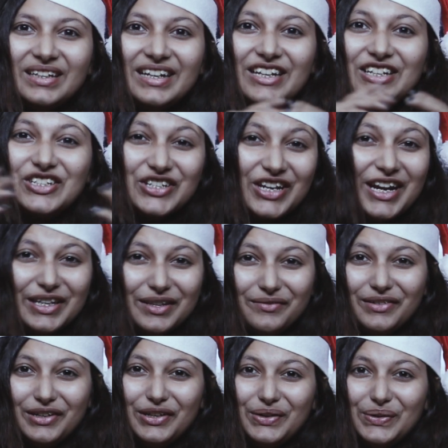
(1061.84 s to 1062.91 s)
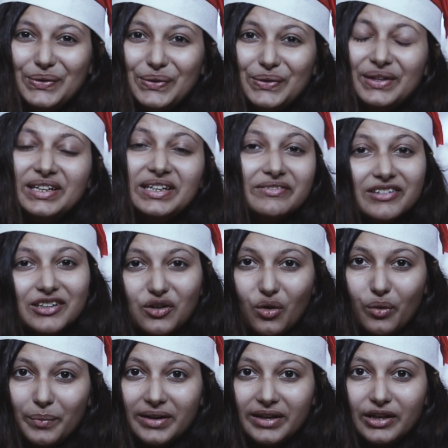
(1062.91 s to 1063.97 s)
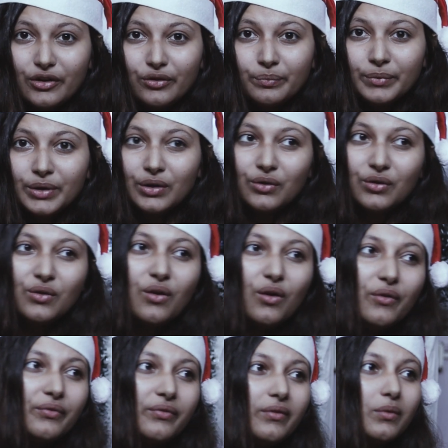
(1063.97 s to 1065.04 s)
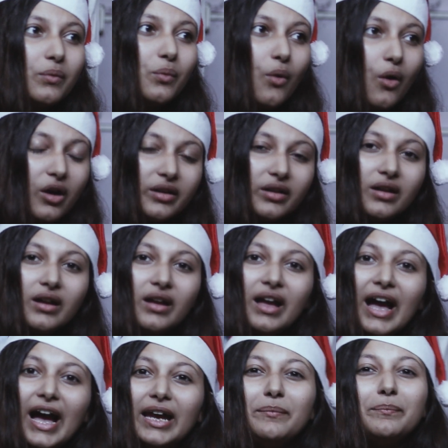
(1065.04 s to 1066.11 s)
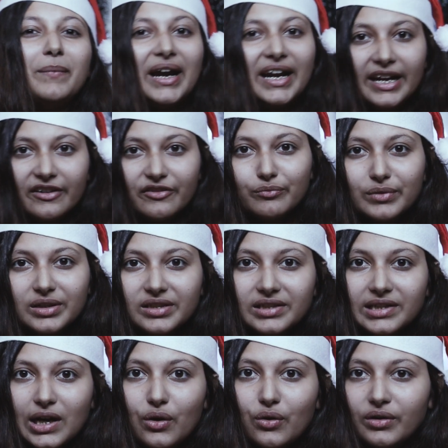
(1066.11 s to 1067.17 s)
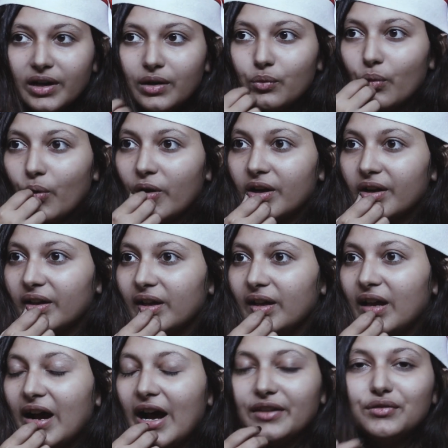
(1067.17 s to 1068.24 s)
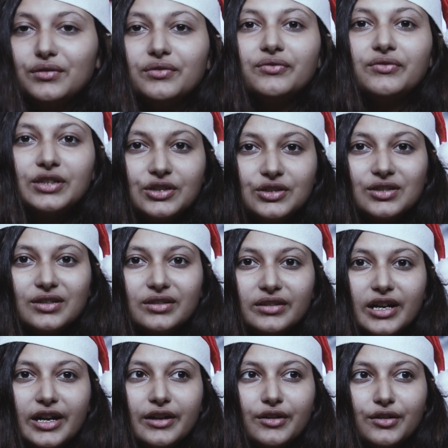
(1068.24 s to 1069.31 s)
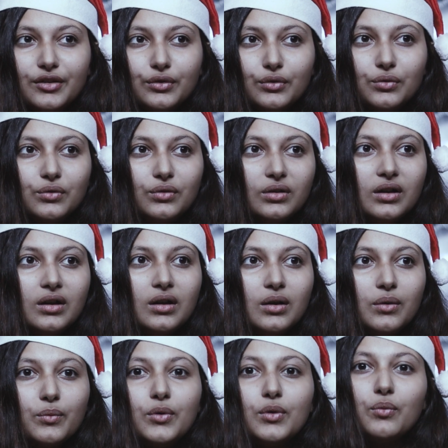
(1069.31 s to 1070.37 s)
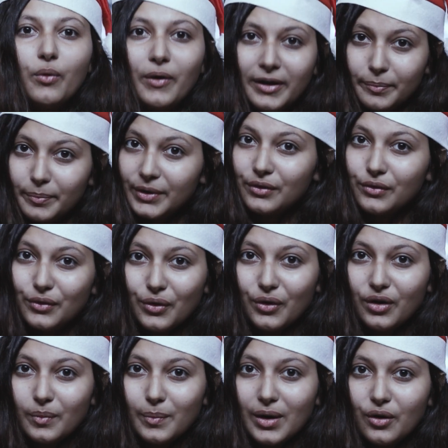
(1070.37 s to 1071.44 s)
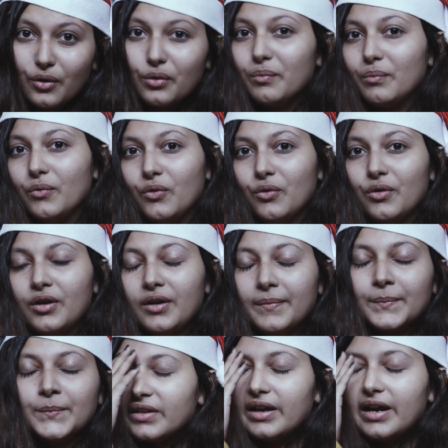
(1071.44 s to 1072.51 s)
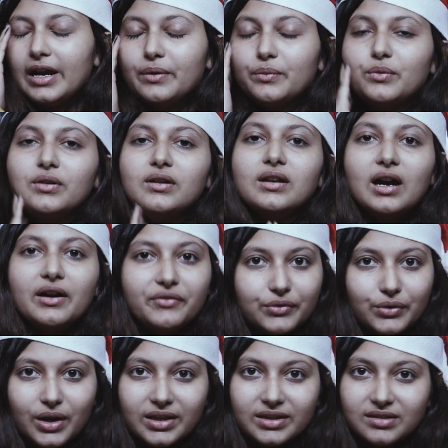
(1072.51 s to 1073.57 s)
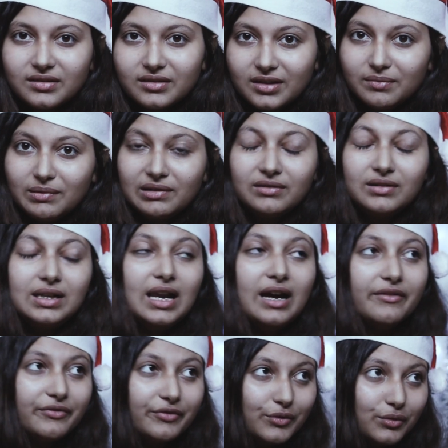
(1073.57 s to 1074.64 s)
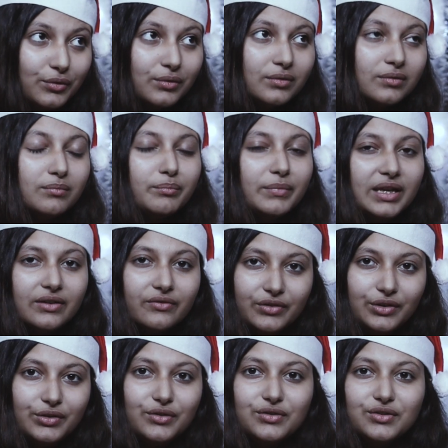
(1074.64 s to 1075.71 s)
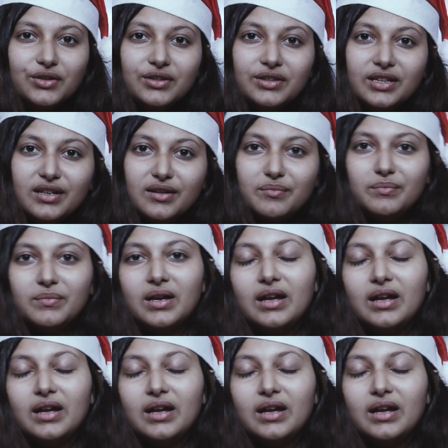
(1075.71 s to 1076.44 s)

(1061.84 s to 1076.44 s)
Share the video, leave a comment down below of what I might have missed out and what other feature that you would want me to talk about more. I would love to answer them. I would love to make videos on them.